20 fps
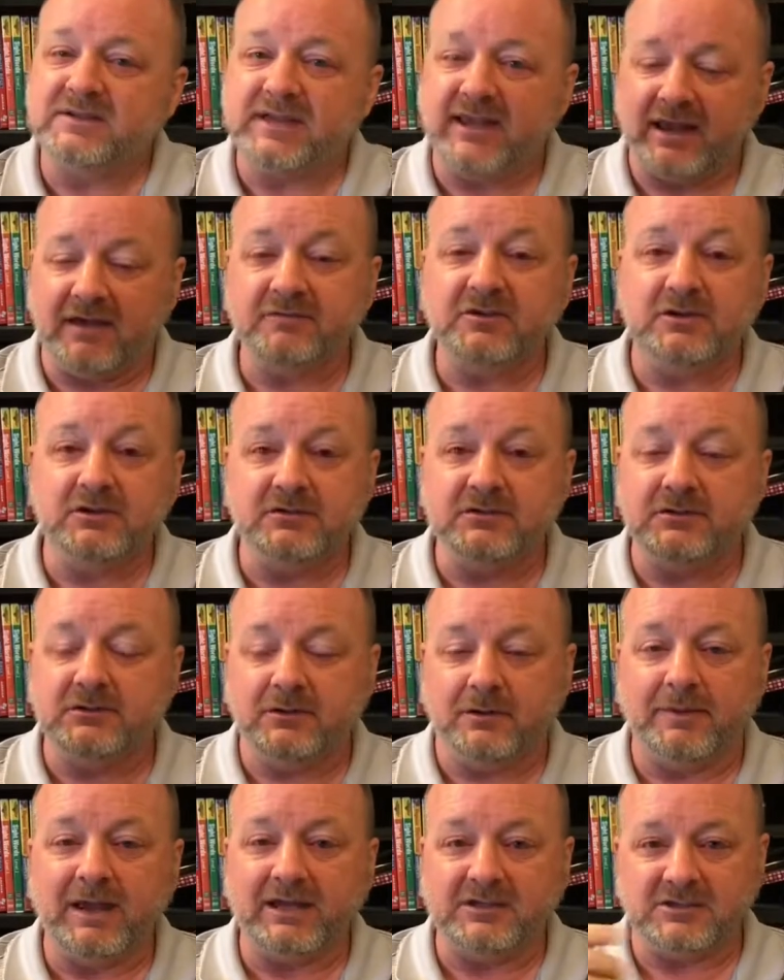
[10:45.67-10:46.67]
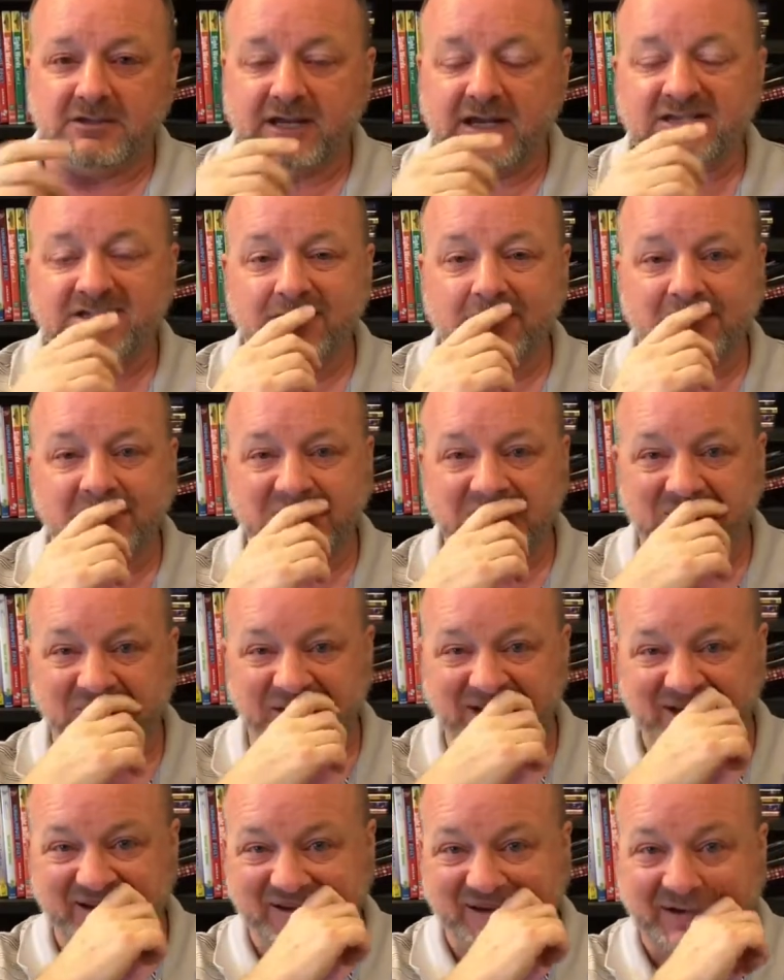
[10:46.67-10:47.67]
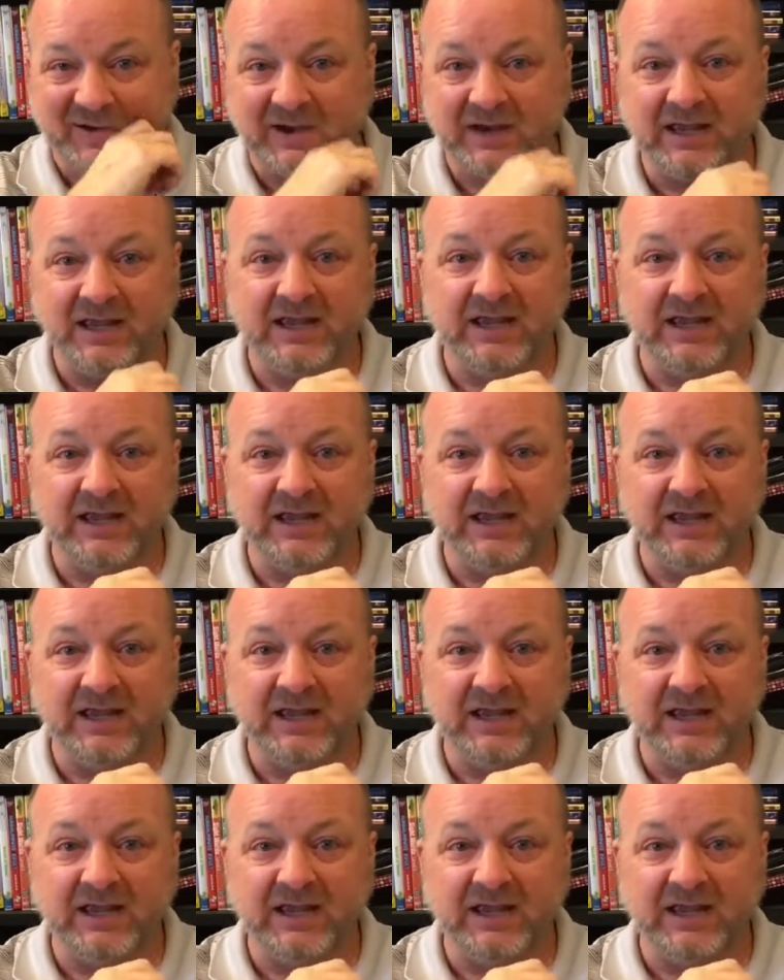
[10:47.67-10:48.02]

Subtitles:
They have to use their imagination a little bit here,